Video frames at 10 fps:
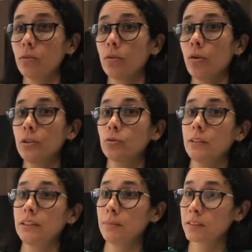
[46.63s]
they don't go
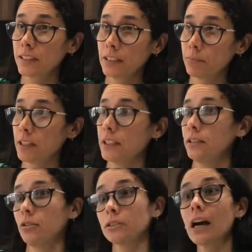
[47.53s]
into a deep sleep, and
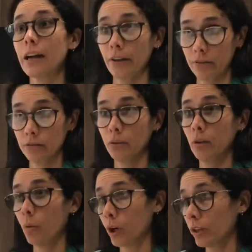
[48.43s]
then they're tired
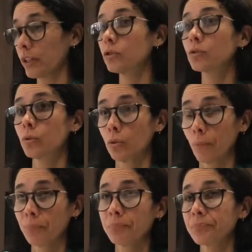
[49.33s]
doing work and
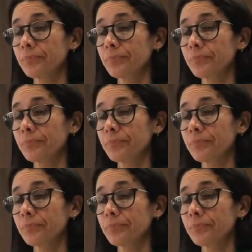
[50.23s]
school.